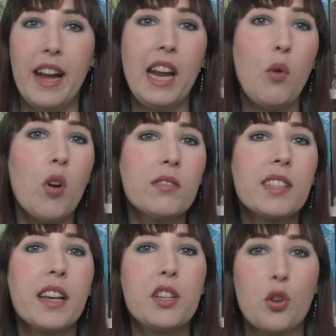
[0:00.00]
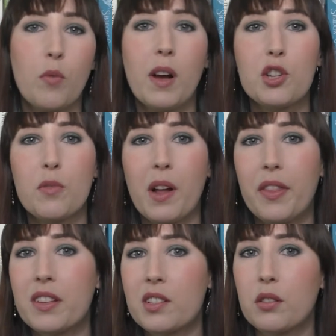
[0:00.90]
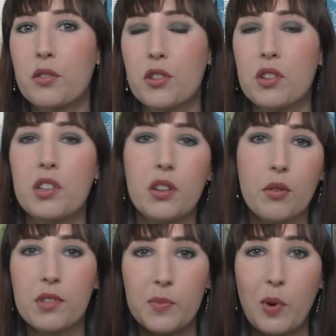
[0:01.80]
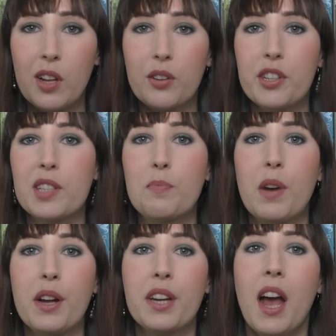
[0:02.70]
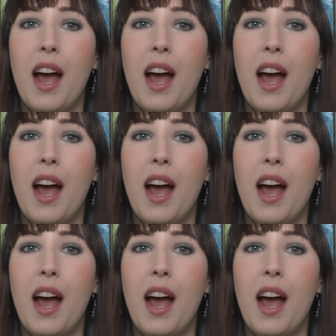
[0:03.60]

And I won't say too much about the solution, you know, spoilers, but